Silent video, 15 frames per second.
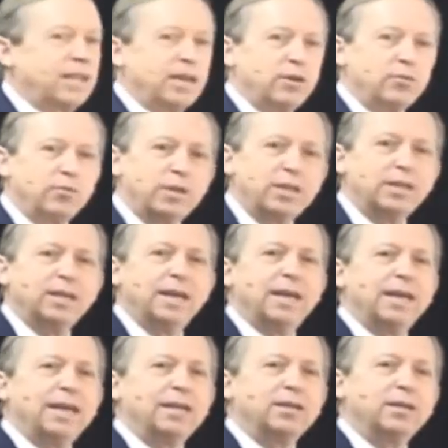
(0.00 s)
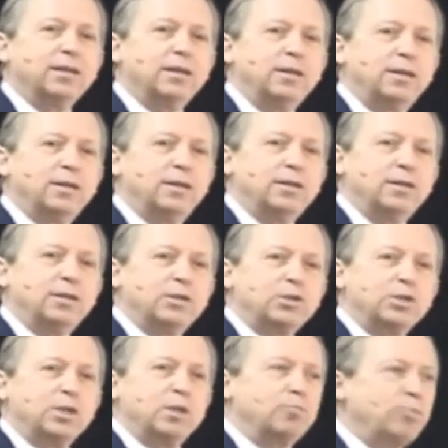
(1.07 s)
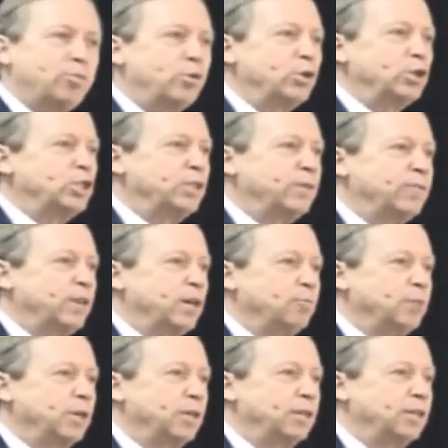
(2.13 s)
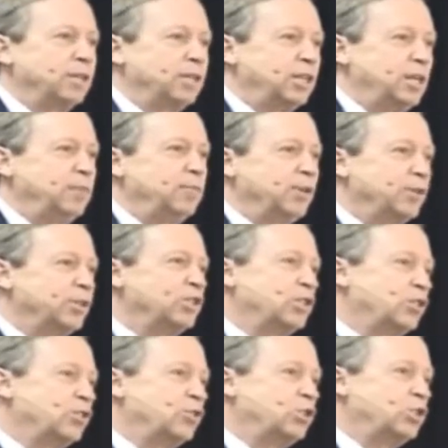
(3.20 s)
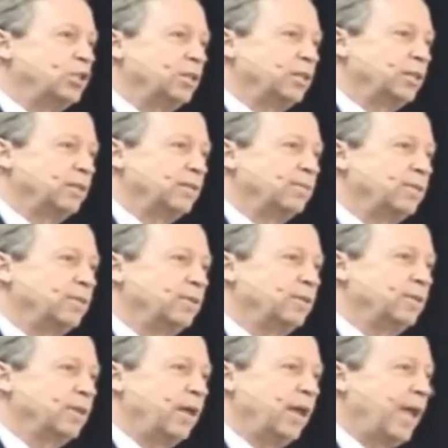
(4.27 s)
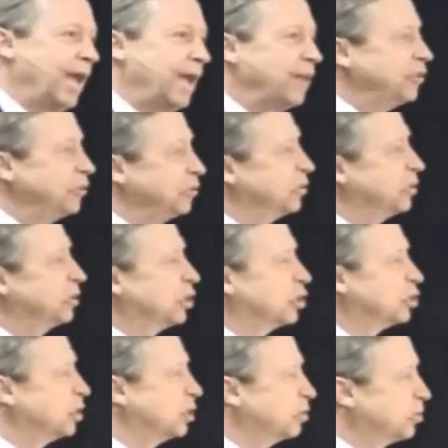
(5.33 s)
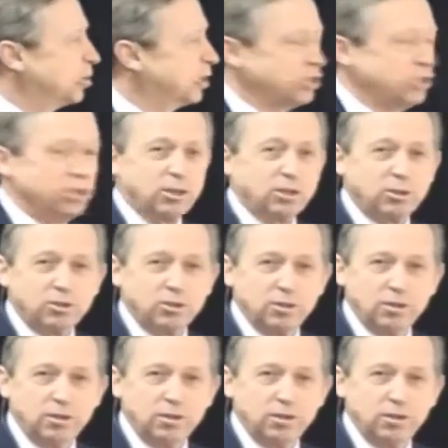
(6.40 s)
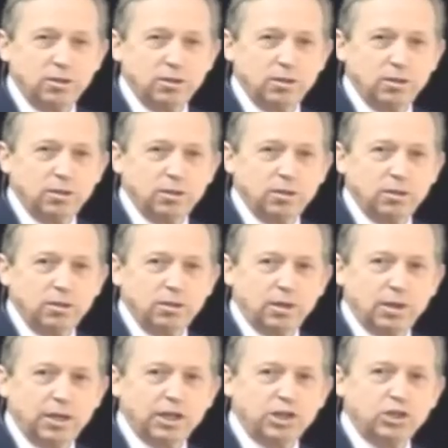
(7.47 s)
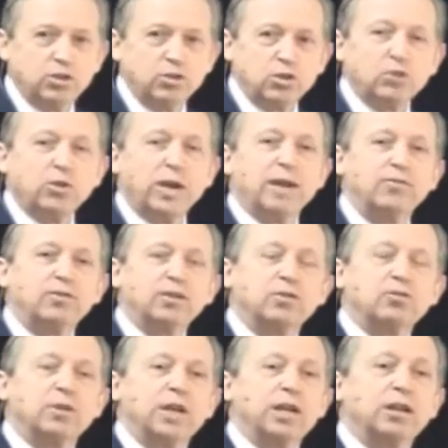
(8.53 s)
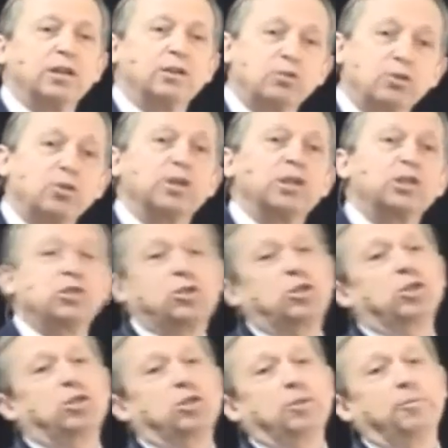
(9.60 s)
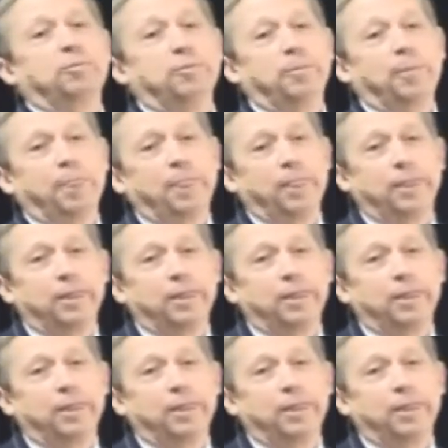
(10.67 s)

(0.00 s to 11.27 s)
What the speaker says: they can retain some portion of that money to keep their institution alive and to do the next set of projects. As you strive to create a learning system